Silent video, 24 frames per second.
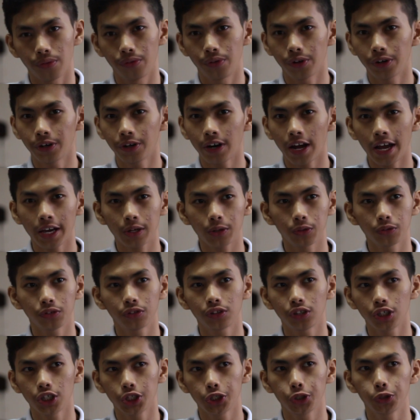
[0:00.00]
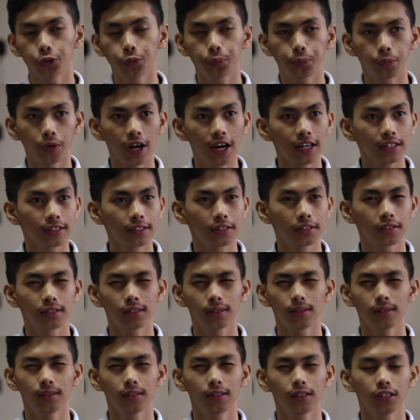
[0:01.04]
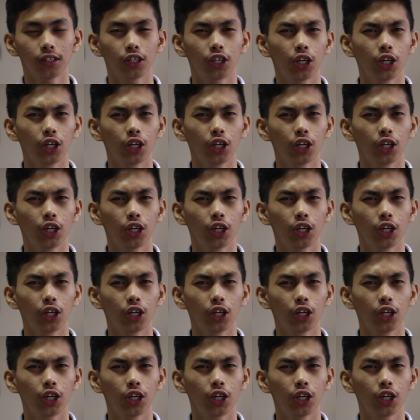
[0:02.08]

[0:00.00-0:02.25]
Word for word: There I continue practicing,